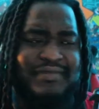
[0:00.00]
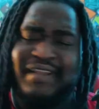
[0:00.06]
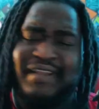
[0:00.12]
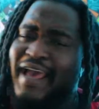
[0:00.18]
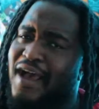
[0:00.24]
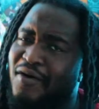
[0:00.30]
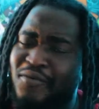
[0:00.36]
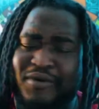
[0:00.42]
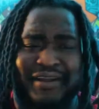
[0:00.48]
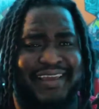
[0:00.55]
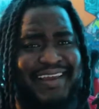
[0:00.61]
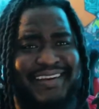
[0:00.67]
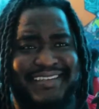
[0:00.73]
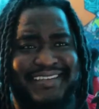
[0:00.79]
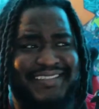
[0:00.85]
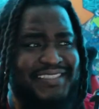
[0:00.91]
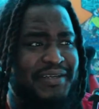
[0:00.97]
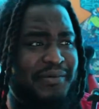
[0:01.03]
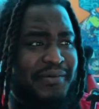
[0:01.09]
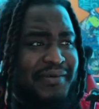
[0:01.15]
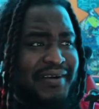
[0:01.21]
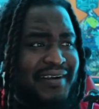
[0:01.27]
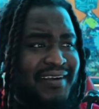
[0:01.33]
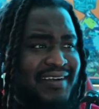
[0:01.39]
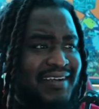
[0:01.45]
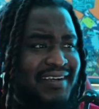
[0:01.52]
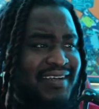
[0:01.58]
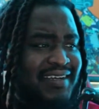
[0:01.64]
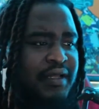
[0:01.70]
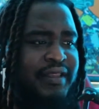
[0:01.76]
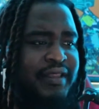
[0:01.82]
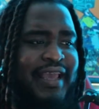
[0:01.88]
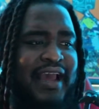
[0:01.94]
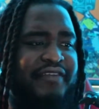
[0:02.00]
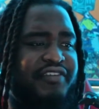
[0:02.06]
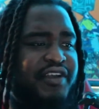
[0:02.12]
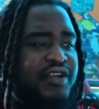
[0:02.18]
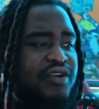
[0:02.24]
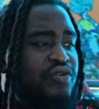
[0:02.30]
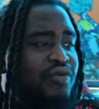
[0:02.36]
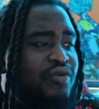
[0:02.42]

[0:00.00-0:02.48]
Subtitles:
Now we're getting somewhere. The African